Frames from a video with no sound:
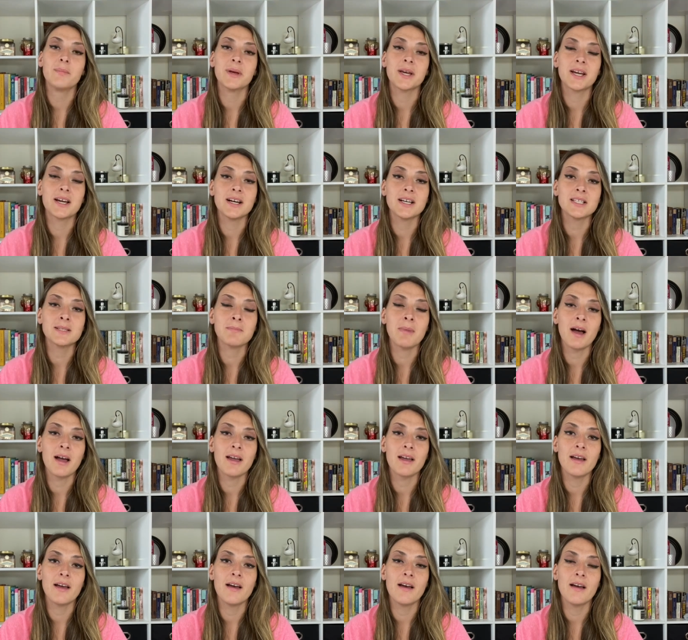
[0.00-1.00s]
because
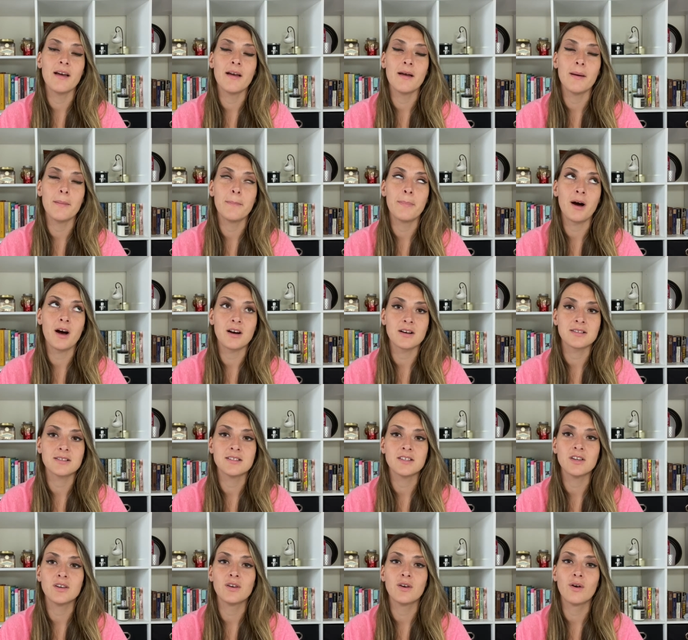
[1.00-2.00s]
my
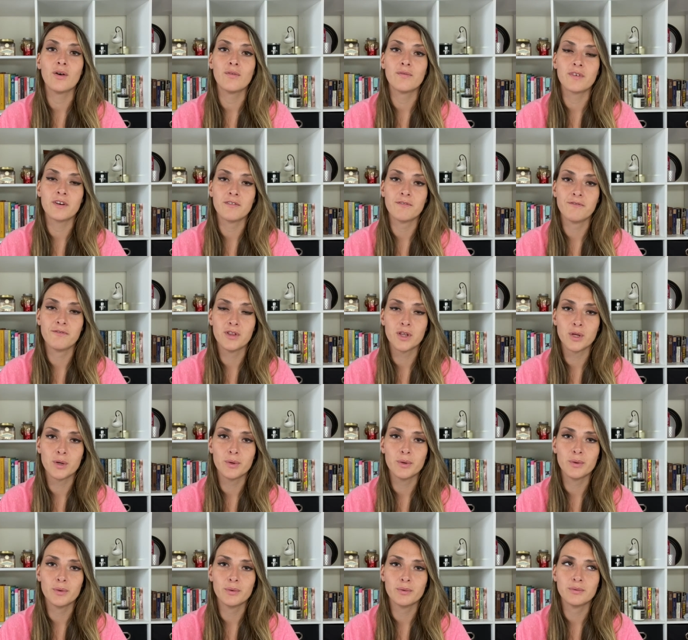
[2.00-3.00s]
epoxy Over
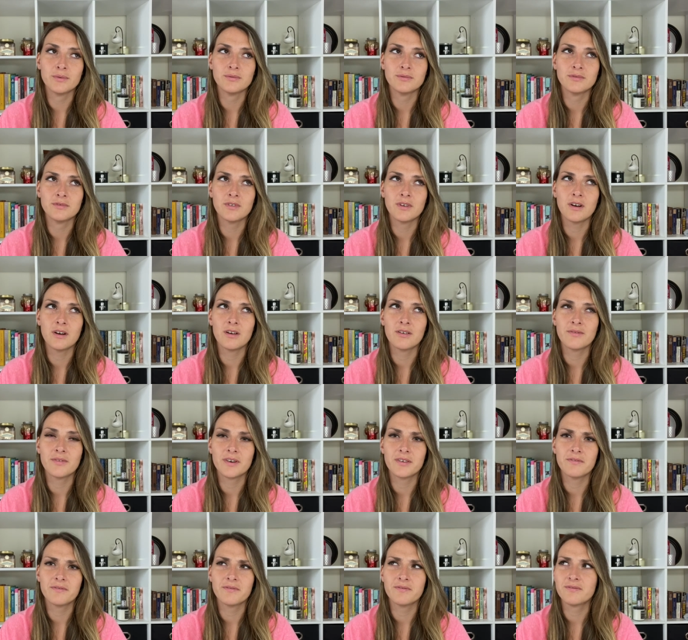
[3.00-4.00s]

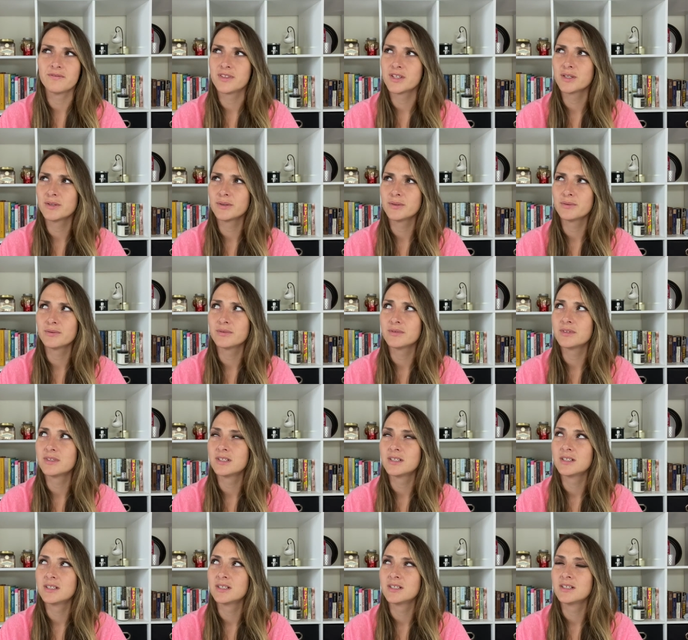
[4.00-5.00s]
Overflew.
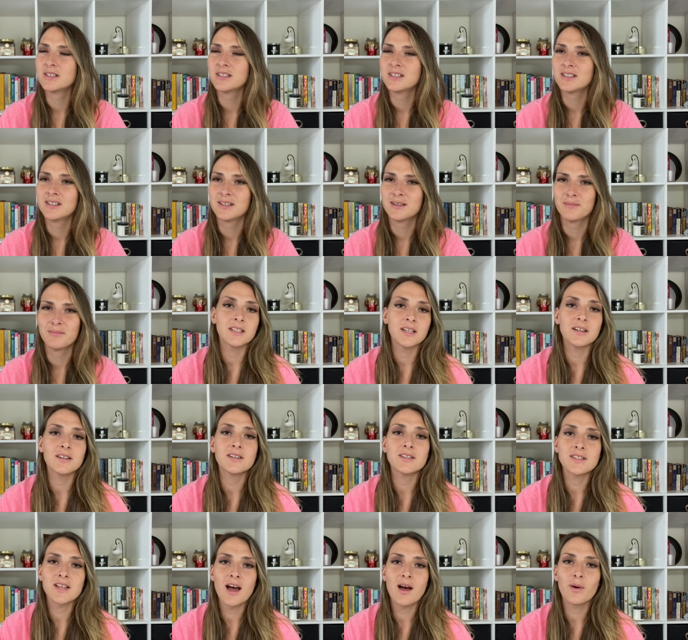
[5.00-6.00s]

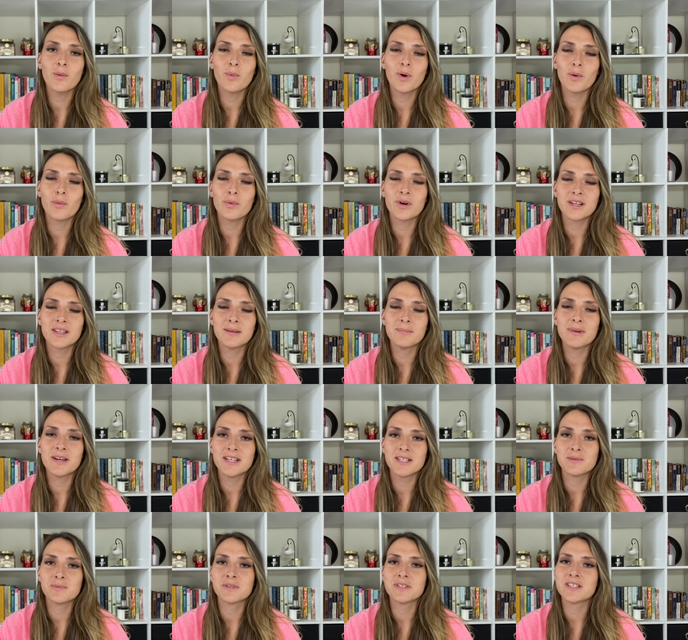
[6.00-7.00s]
Turns out what worked the
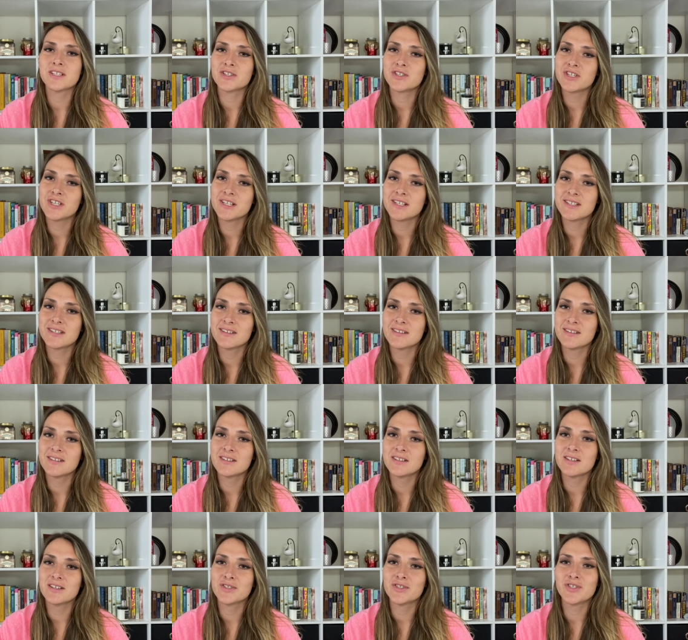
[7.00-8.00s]
best was a chisel,
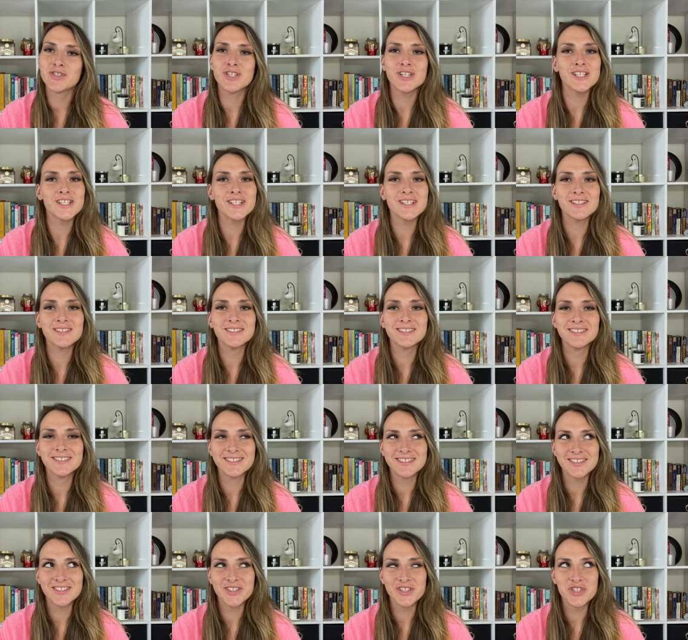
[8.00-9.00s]
a chisel,
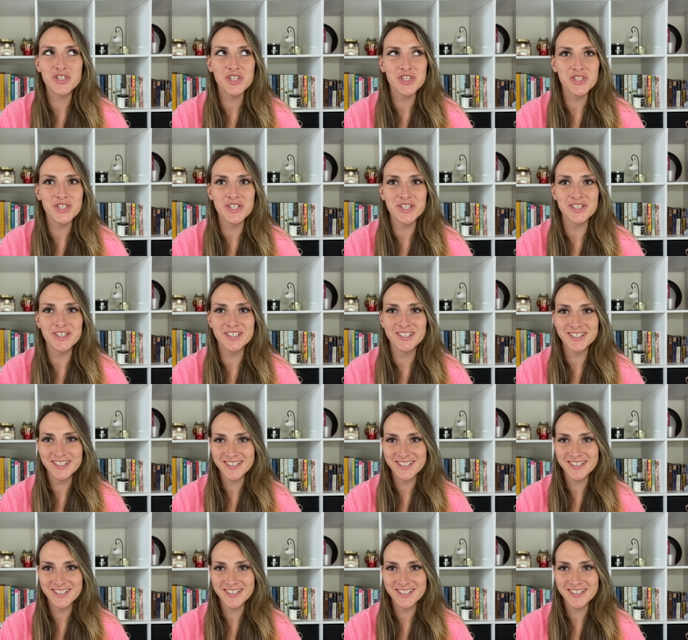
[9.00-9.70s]
chisel.